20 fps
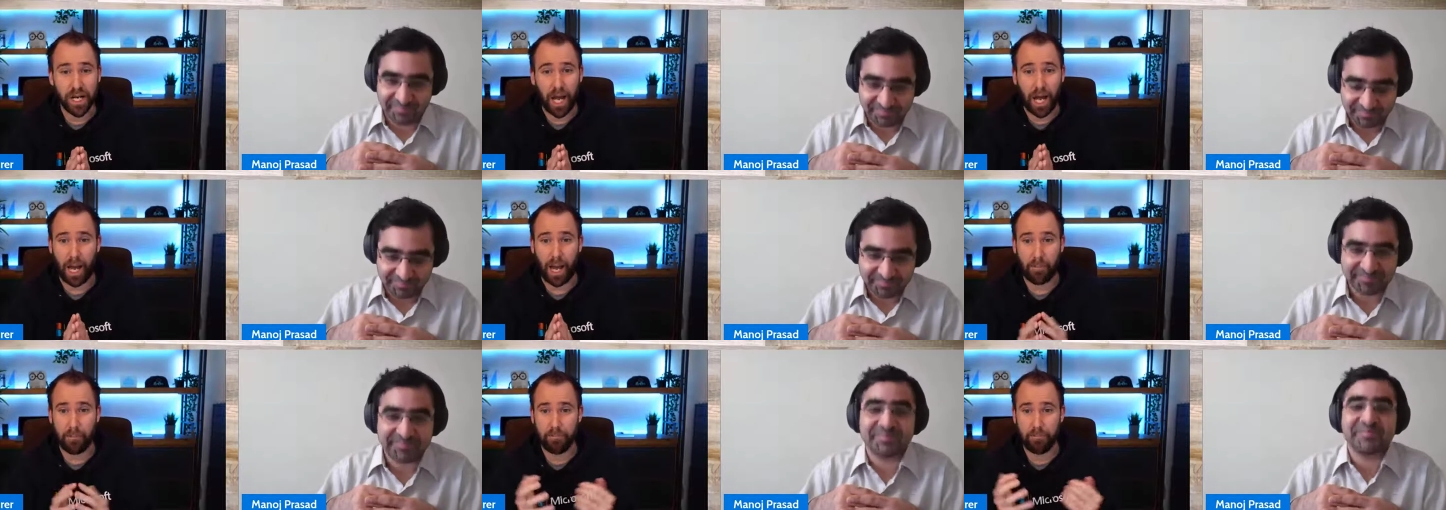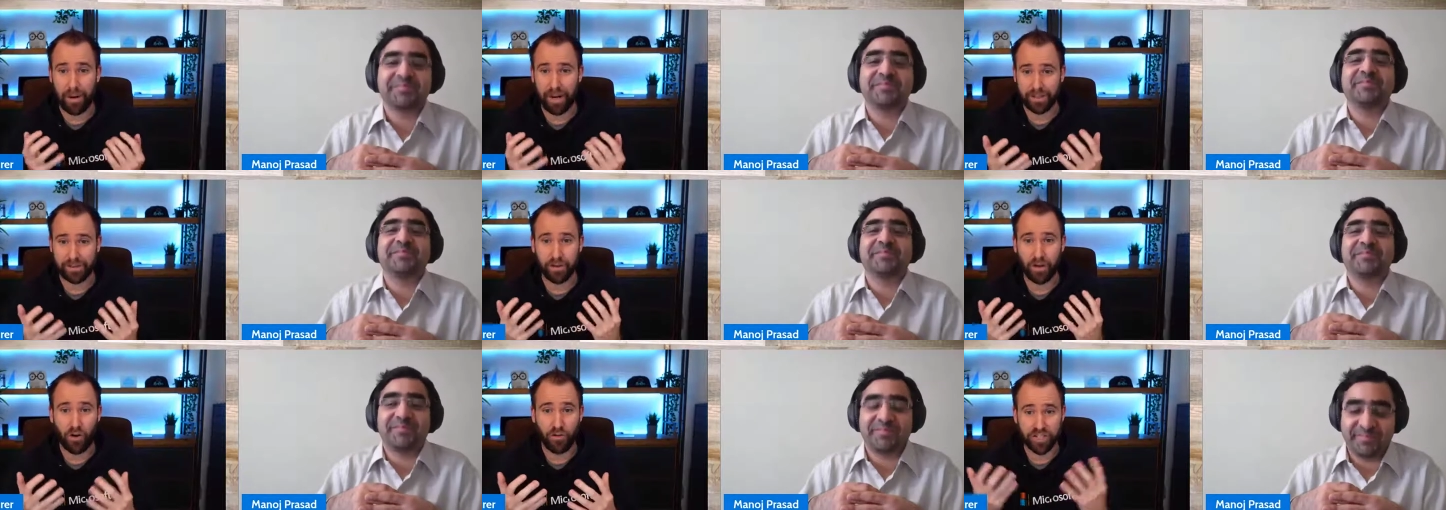Speaker 1: Um, but
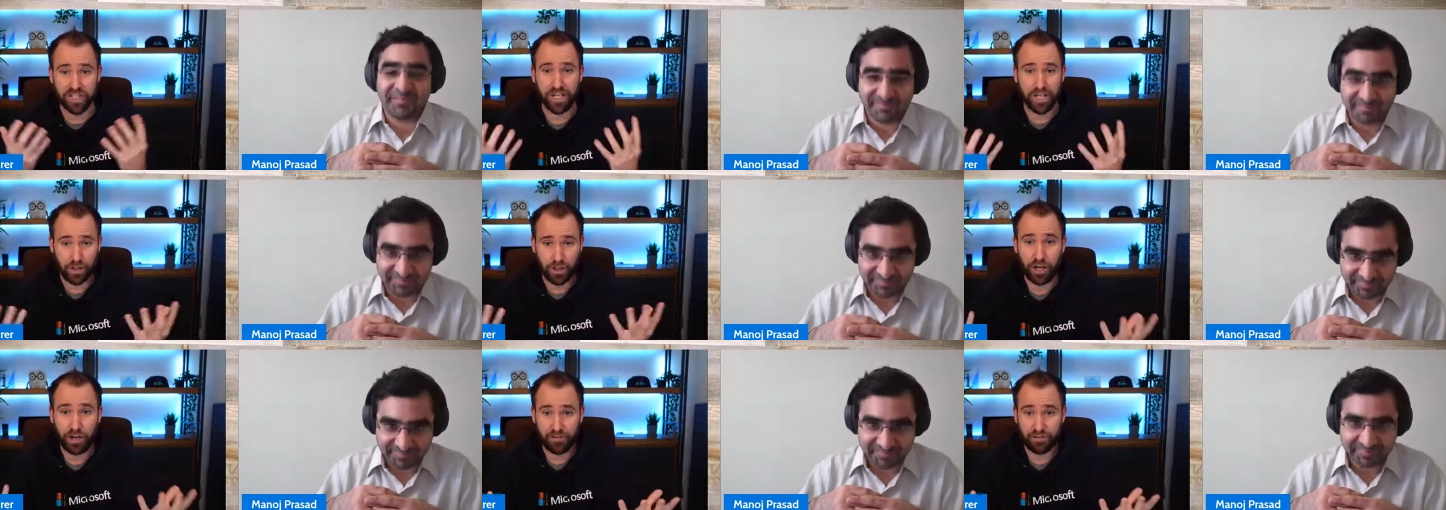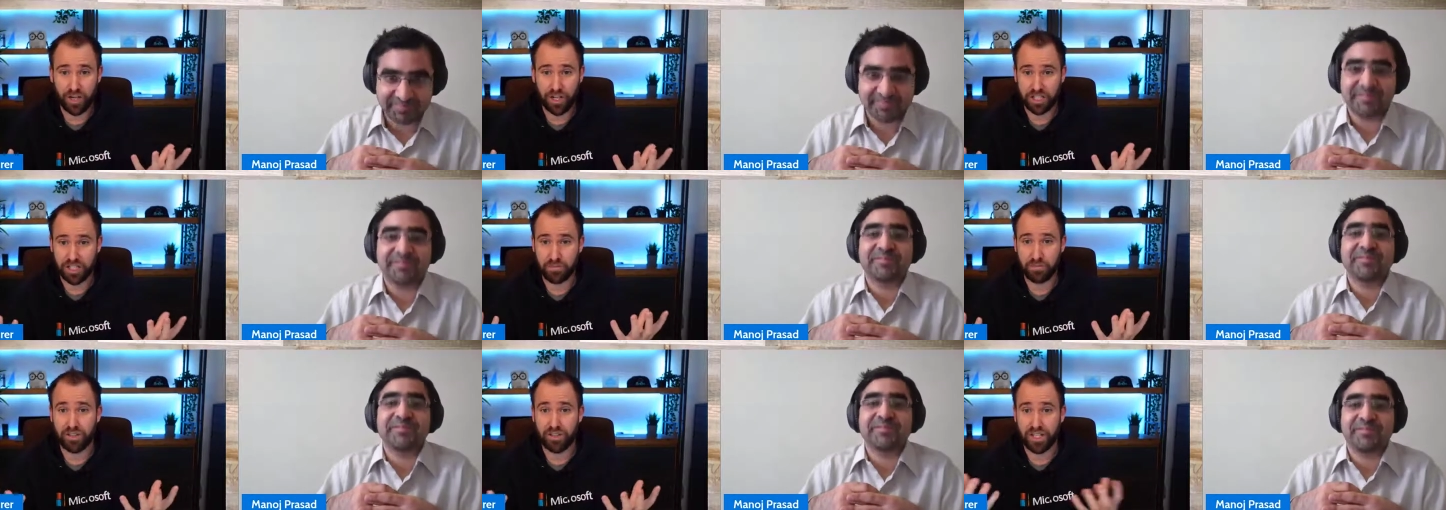obviously a lot of
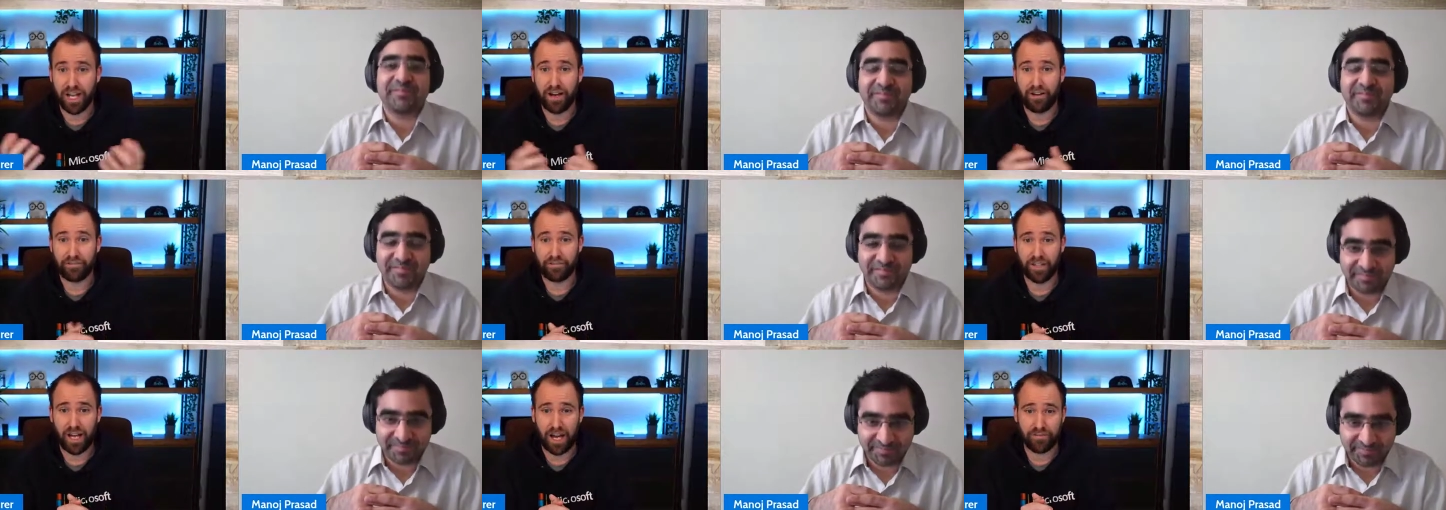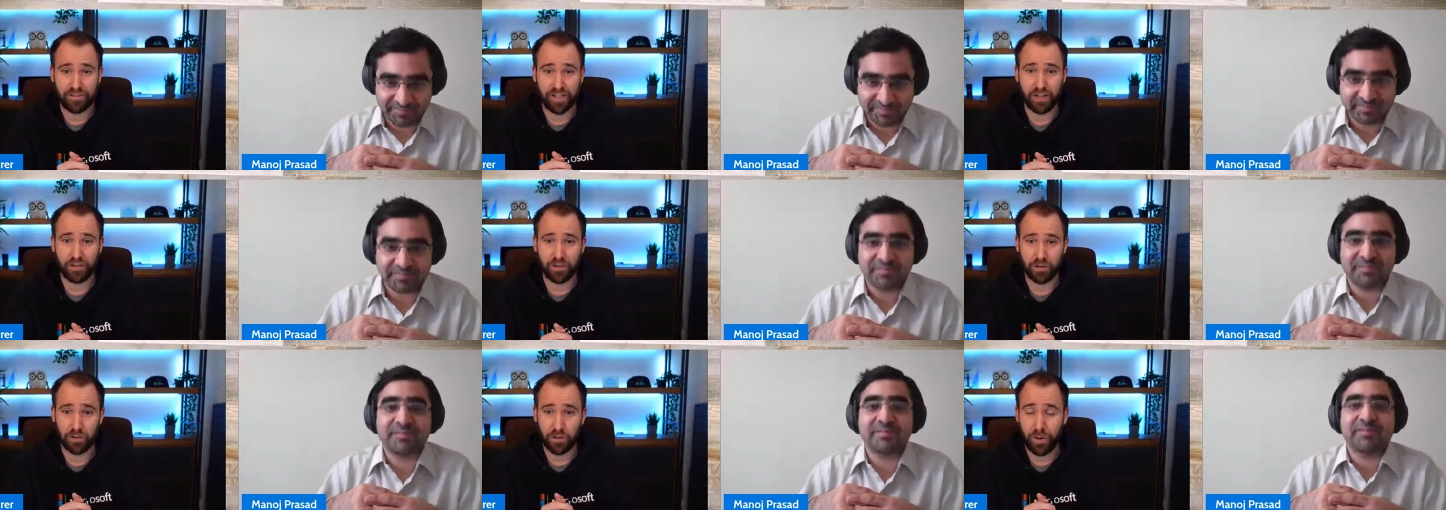customers have, have that
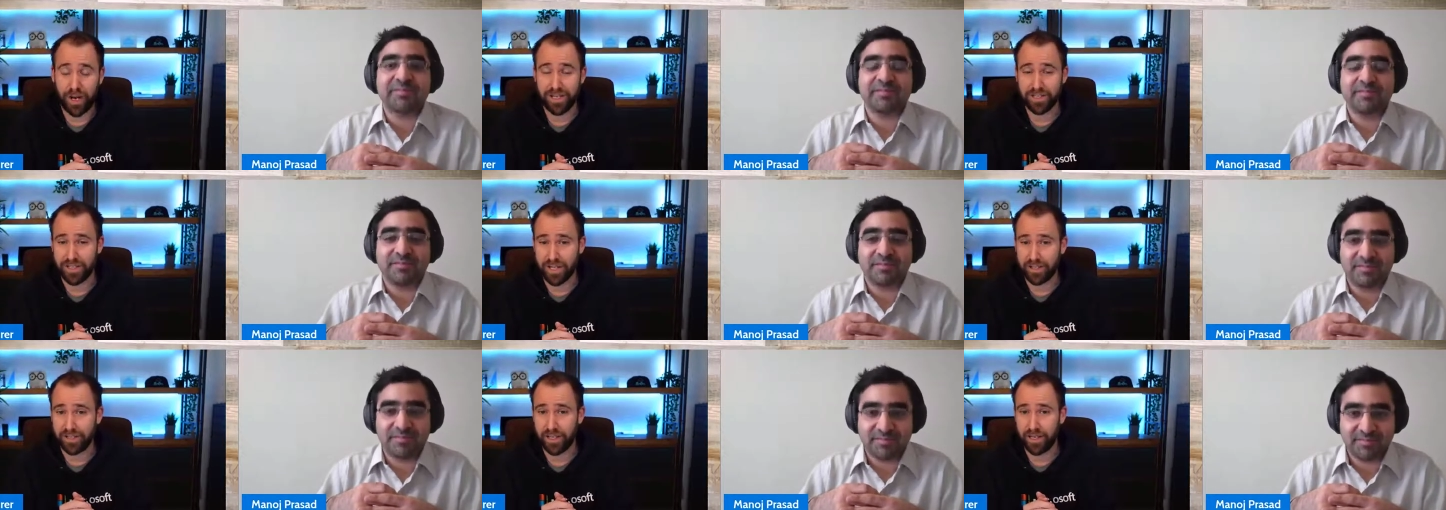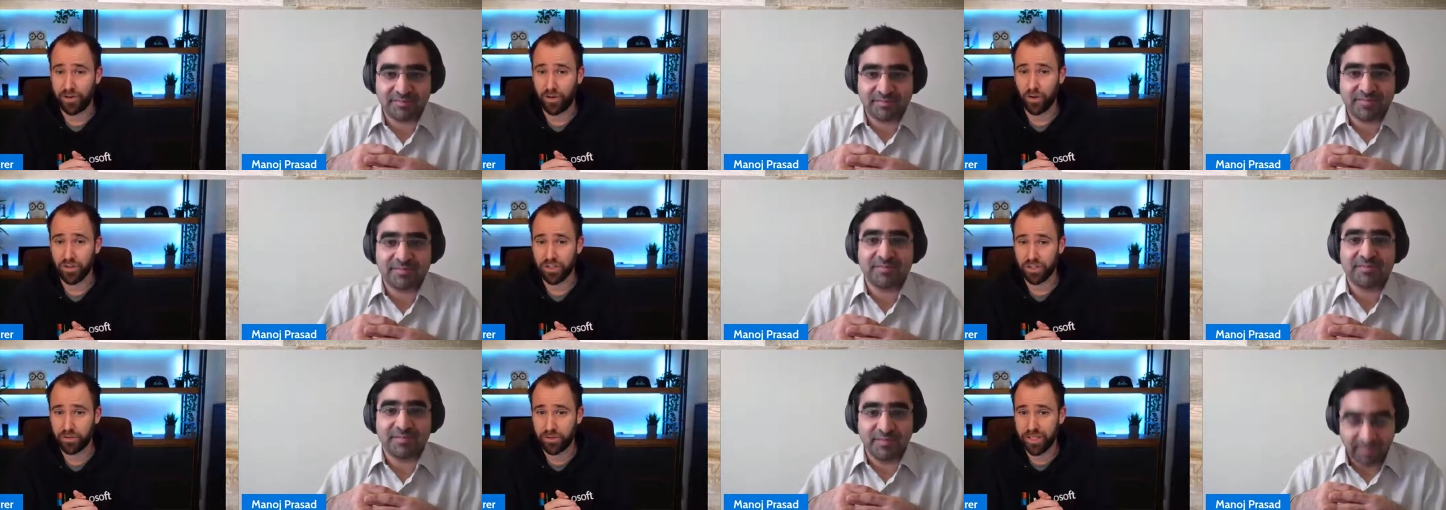request that they also